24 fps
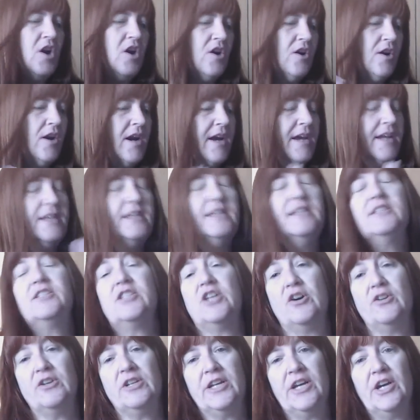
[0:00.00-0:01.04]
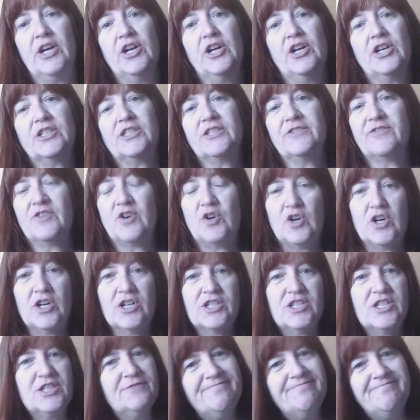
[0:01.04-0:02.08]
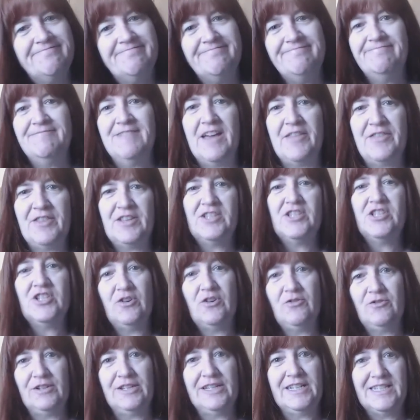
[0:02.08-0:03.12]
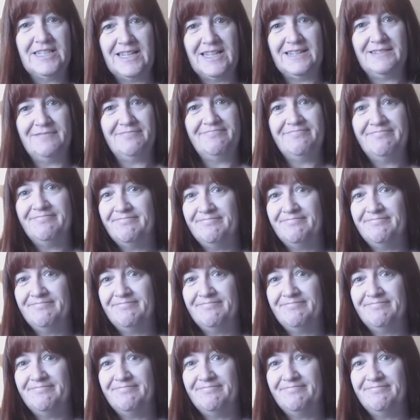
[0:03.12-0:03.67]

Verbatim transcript: right, in Totally Hooked, of course, nothing's totally done.